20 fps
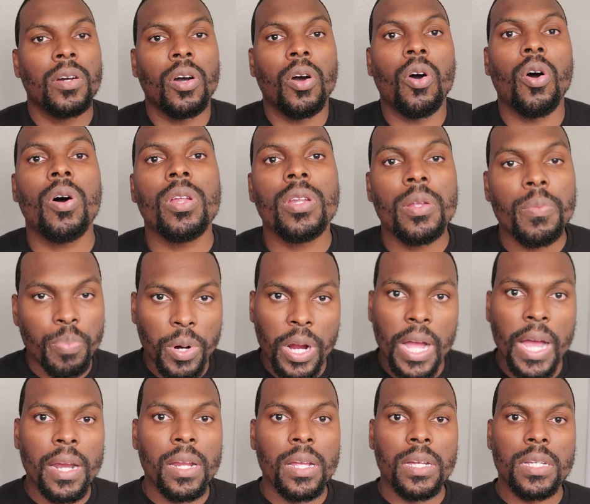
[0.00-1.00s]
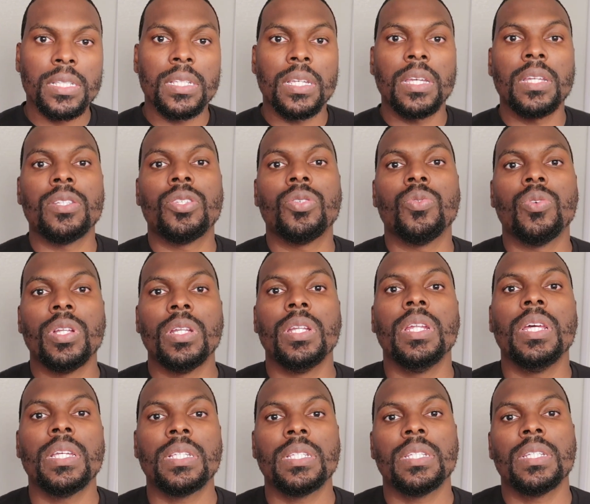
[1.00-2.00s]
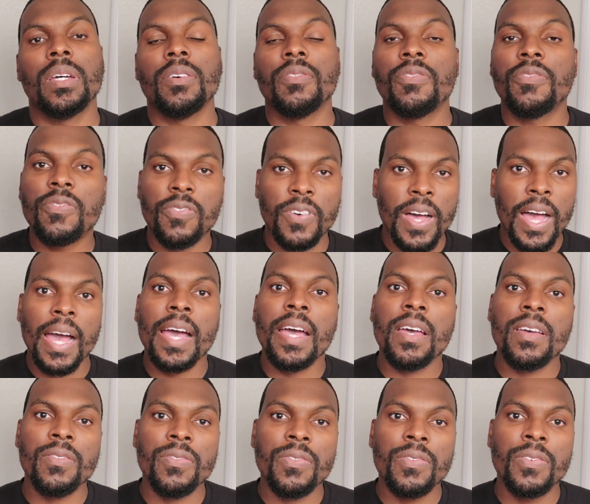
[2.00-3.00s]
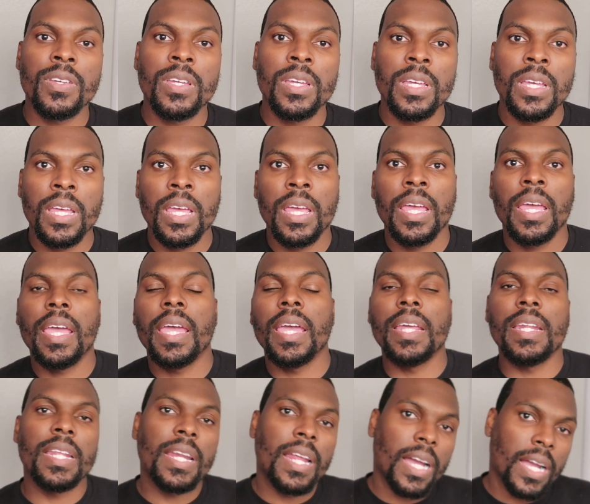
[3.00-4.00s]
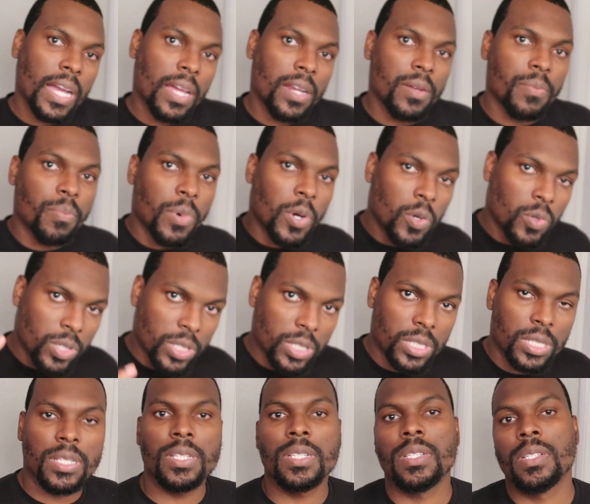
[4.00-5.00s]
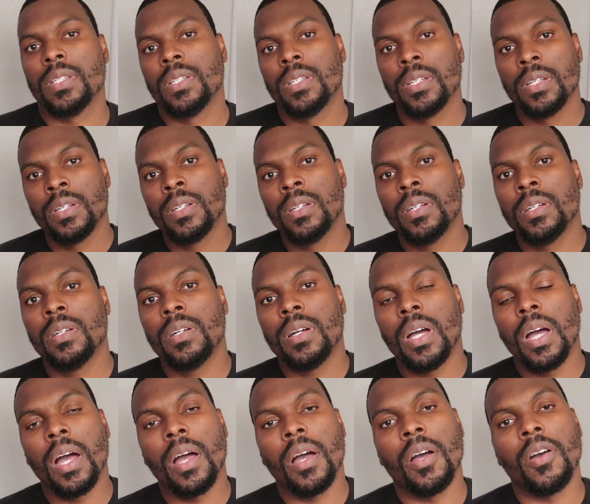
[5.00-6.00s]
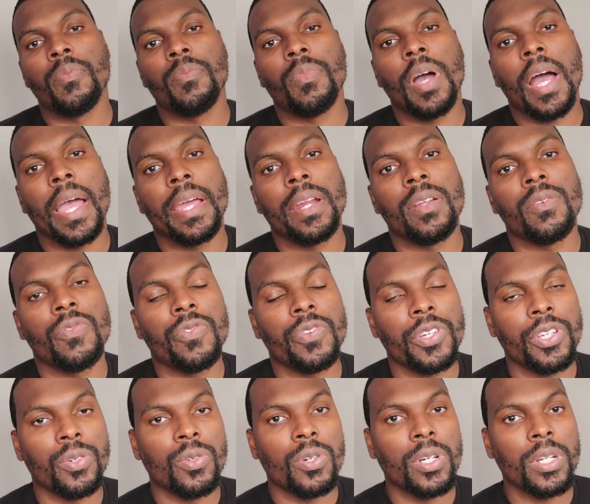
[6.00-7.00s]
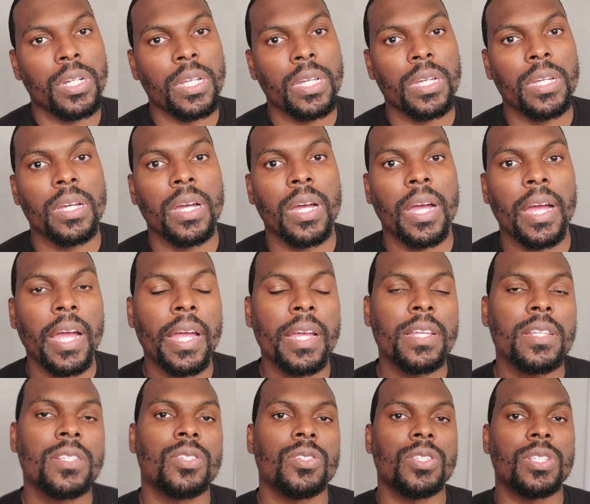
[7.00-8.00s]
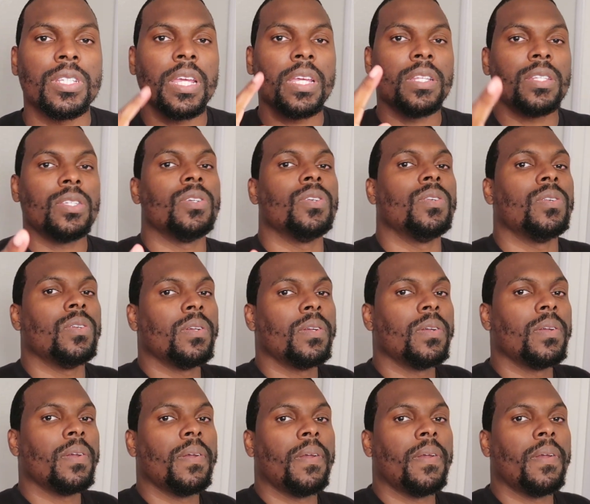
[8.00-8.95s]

all the products into a list of 5, and then I got a bonus item for you on there, all right? So stay tuned.